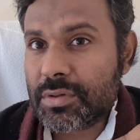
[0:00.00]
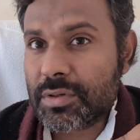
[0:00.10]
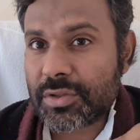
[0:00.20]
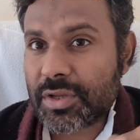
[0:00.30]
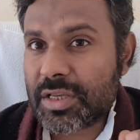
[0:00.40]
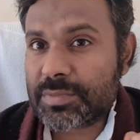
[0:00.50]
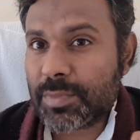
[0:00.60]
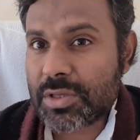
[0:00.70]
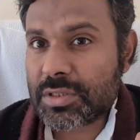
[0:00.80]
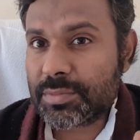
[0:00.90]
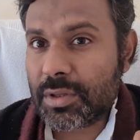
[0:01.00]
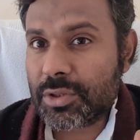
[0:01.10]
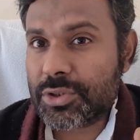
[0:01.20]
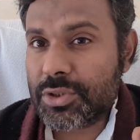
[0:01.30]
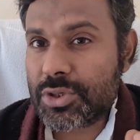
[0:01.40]
nothing is
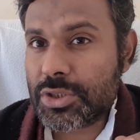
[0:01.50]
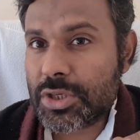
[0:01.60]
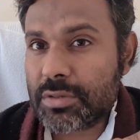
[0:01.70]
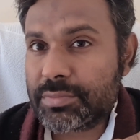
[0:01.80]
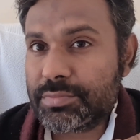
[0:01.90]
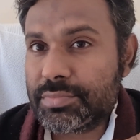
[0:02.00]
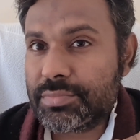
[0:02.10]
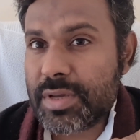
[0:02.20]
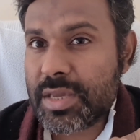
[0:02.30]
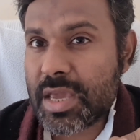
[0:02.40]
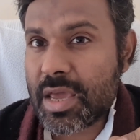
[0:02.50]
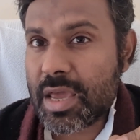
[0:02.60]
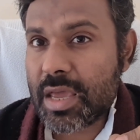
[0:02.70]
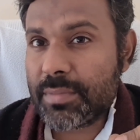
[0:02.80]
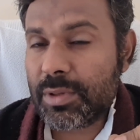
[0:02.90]
possible. You should be
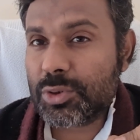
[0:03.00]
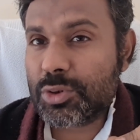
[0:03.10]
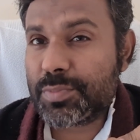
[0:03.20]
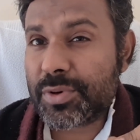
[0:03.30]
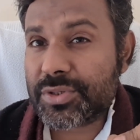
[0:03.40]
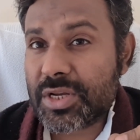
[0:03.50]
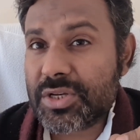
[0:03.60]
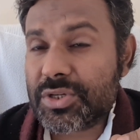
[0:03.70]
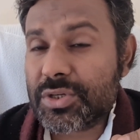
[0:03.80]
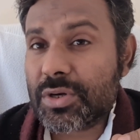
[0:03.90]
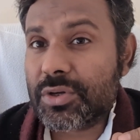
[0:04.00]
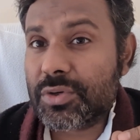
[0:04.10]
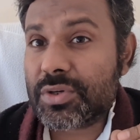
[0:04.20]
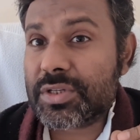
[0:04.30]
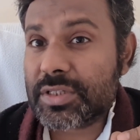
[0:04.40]
able to present
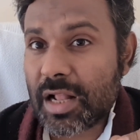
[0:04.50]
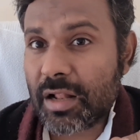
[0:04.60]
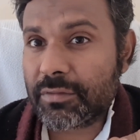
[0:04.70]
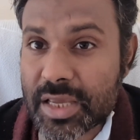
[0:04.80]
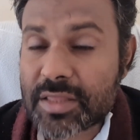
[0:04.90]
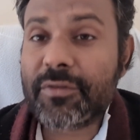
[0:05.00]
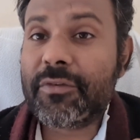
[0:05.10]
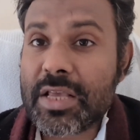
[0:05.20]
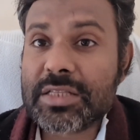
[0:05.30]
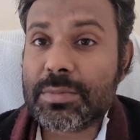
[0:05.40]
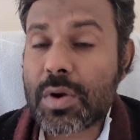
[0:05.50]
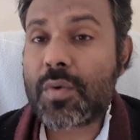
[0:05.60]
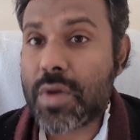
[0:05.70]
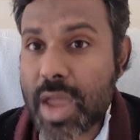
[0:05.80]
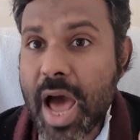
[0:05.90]
yourself in the face of the
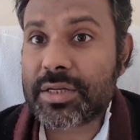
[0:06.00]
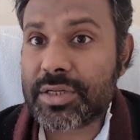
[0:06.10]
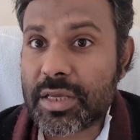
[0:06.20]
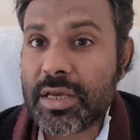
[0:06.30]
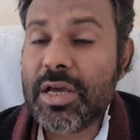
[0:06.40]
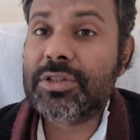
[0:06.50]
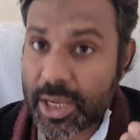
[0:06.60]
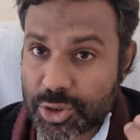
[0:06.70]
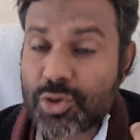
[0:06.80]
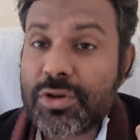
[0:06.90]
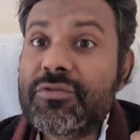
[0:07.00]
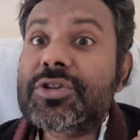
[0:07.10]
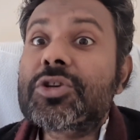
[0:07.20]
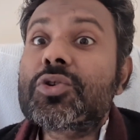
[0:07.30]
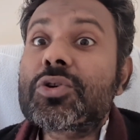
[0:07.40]
reality as you
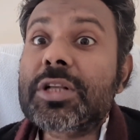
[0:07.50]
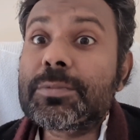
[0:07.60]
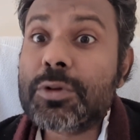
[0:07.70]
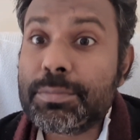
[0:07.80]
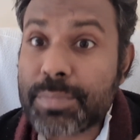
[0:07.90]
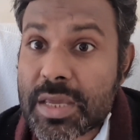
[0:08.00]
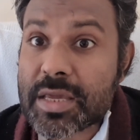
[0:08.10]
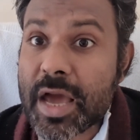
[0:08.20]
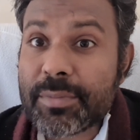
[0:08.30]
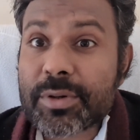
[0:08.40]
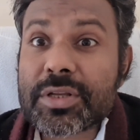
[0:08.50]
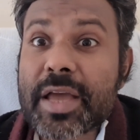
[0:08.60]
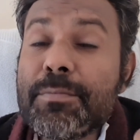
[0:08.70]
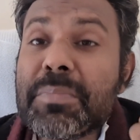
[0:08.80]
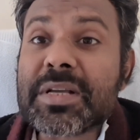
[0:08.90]
envision yourself to be. Everything
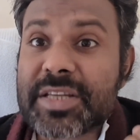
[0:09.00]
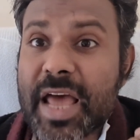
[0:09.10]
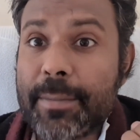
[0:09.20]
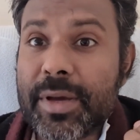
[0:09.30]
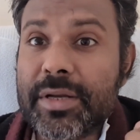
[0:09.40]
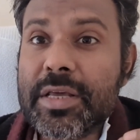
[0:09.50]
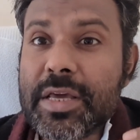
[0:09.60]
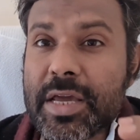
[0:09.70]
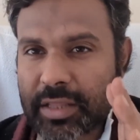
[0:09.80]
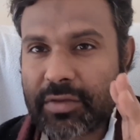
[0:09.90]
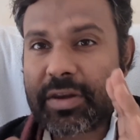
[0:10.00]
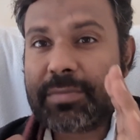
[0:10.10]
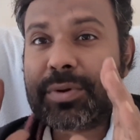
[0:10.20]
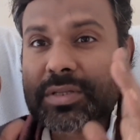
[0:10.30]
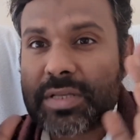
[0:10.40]
must happen in the very
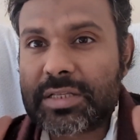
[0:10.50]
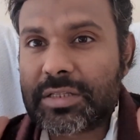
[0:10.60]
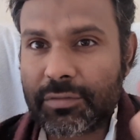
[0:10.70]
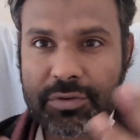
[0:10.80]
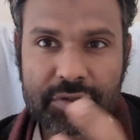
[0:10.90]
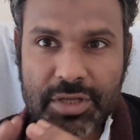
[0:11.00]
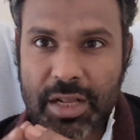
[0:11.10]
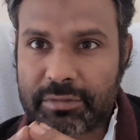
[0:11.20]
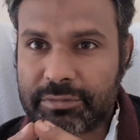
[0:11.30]
presence of yourself.